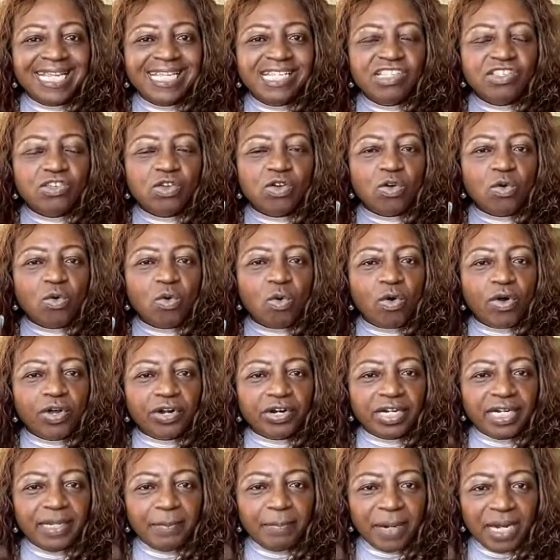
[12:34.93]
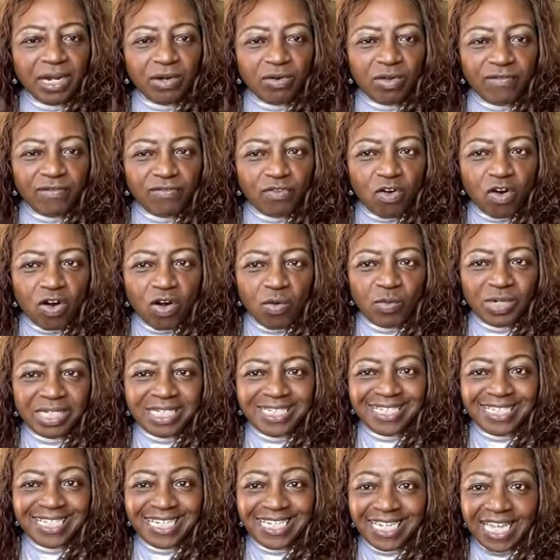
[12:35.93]
is your quarterly payroll form,
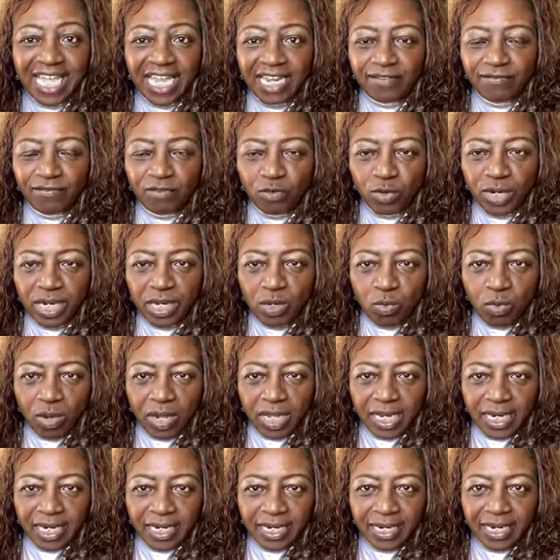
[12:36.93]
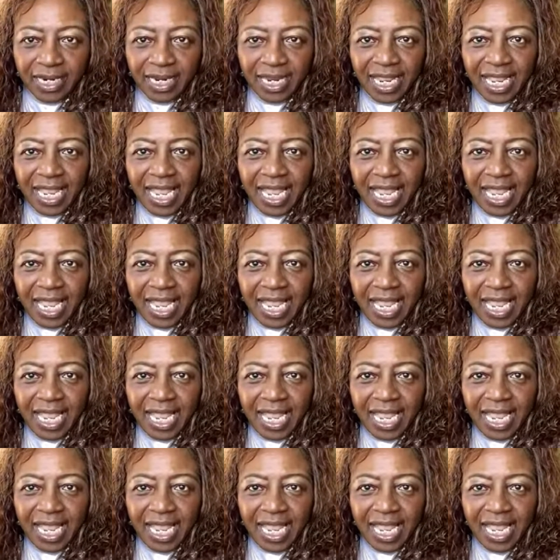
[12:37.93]
which is the 941,